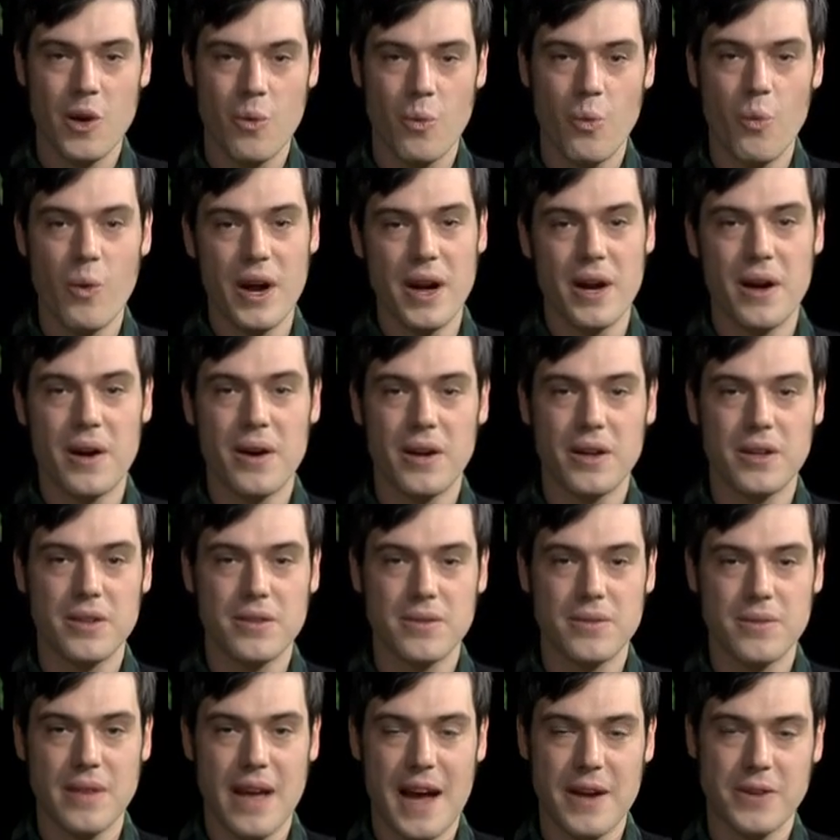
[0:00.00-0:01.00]
where
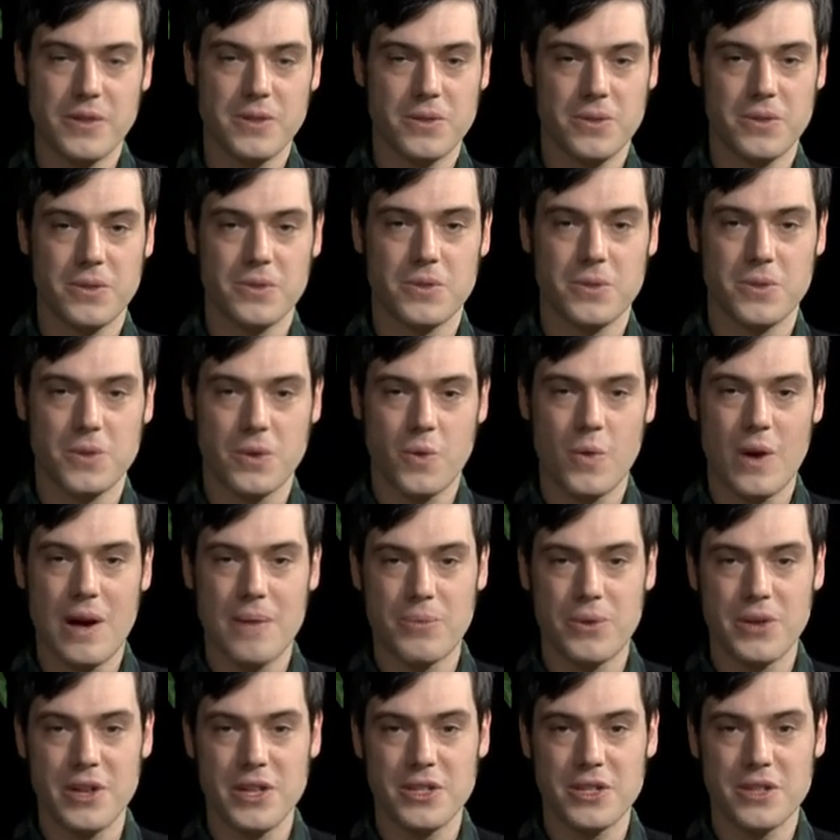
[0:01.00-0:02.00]
agricultural
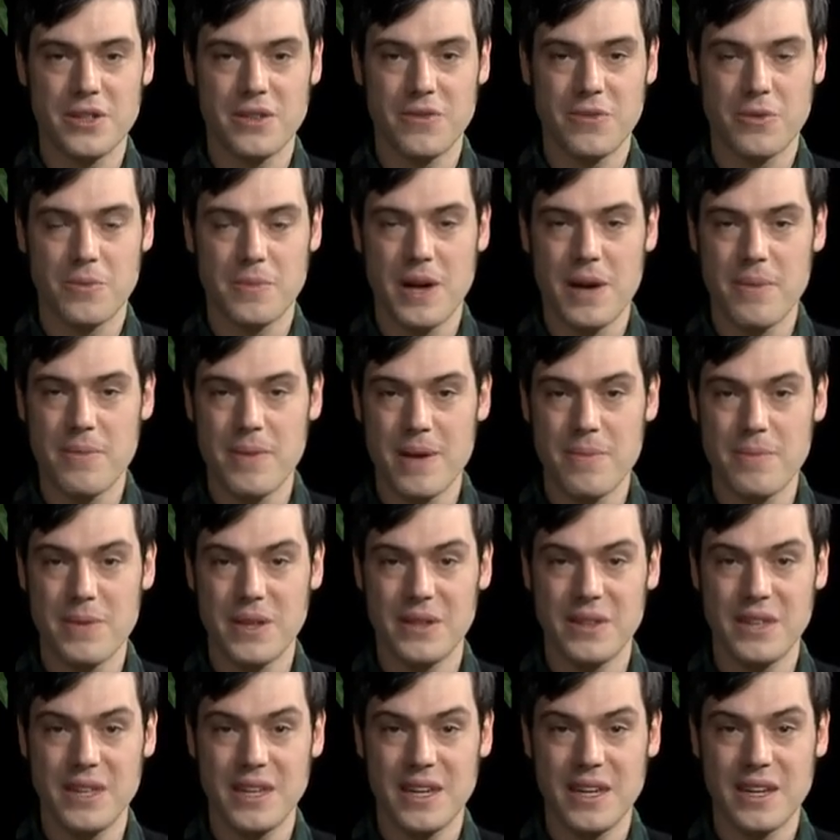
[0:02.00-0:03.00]
cooperation in Vermont might be
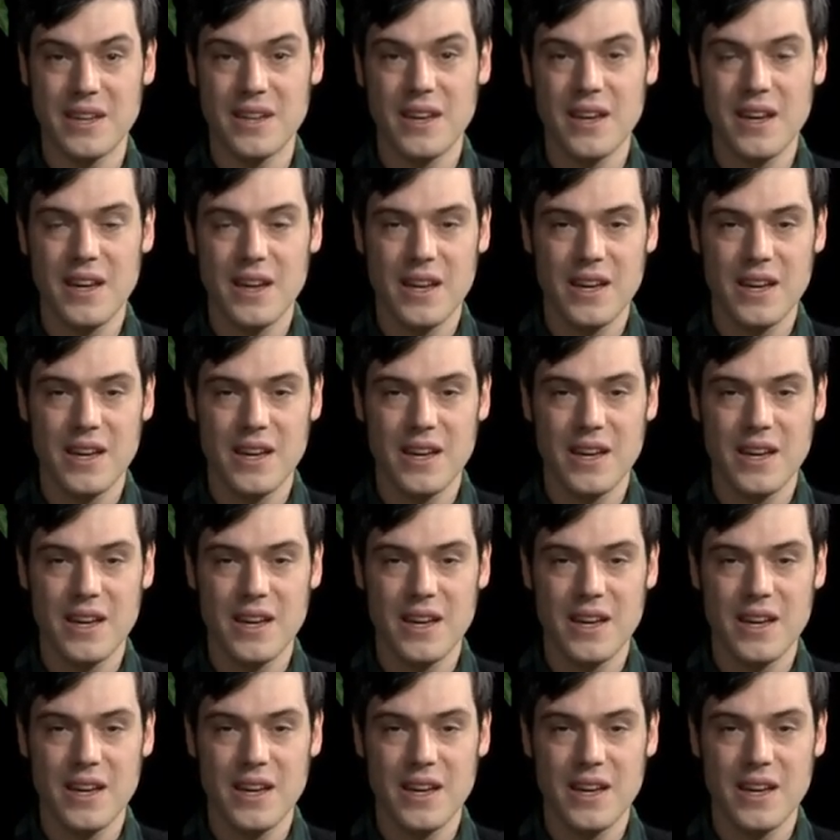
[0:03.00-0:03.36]
leading.